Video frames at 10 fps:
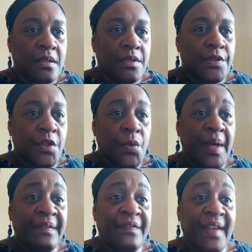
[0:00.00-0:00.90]
So
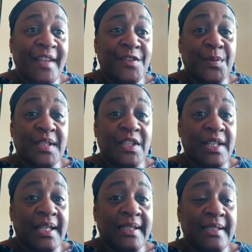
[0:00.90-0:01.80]
when faced with a
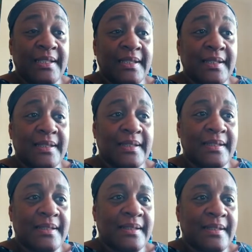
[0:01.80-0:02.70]
challenge,
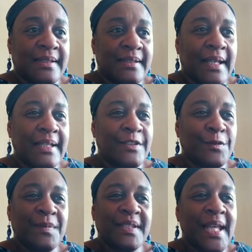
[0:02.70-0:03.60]
I
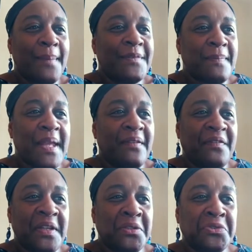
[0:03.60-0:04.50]
sometimes may
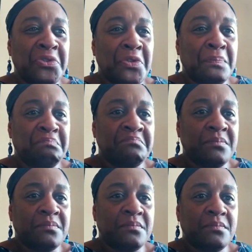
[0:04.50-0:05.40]
feel numb,
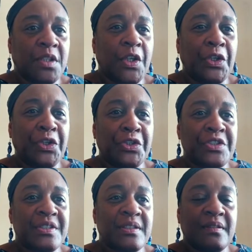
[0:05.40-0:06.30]

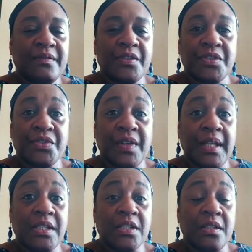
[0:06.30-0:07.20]
hurt,
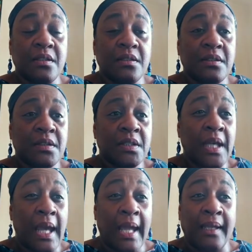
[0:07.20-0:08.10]
frustration,
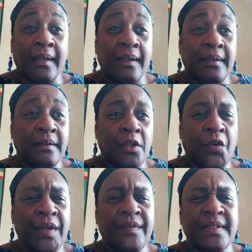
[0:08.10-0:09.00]
anger,
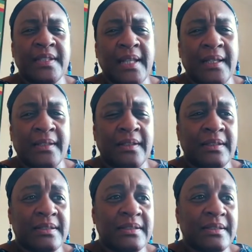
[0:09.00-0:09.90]
or even
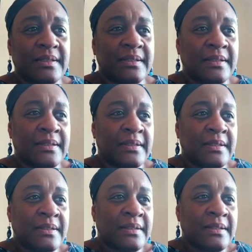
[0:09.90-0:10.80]
sadness.
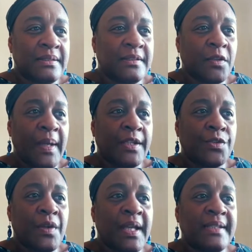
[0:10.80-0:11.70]
And so I
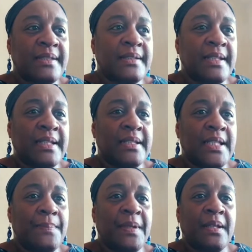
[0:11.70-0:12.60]
try to dig
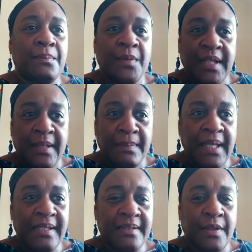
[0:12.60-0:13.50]
deep in within
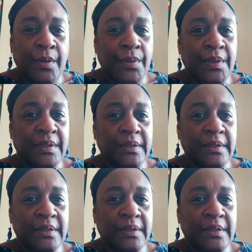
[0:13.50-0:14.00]
my soul